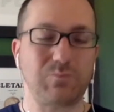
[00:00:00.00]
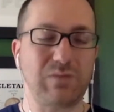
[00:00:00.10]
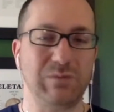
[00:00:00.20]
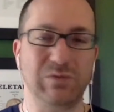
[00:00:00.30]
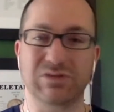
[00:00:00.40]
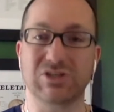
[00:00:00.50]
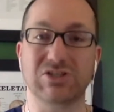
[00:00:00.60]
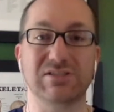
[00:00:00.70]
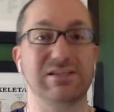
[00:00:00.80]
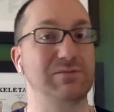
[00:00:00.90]

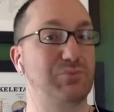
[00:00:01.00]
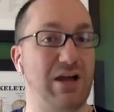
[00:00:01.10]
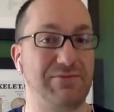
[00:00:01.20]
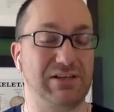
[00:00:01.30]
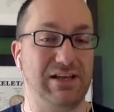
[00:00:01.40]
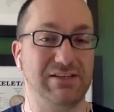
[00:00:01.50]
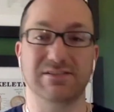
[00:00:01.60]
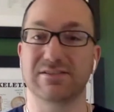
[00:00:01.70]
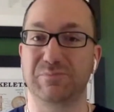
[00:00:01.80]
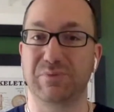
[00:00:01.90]
musicians in private
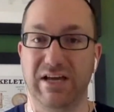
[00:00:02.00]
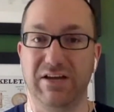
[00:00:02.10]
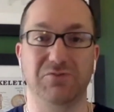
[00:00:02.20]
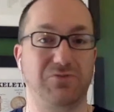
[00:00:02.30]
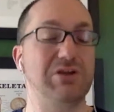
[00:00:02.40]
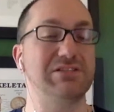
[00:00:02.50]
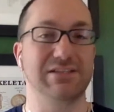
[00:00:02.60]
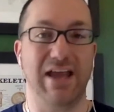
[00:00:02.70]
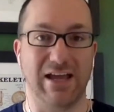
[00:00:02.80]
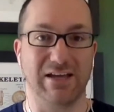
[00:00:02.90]
lessons, piano, voice,
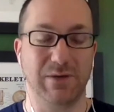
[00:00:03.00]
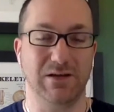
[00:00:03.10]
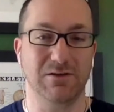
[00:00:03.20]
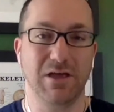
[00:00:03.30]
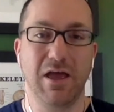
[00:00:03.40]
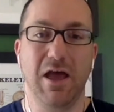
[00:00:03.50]
and handbell.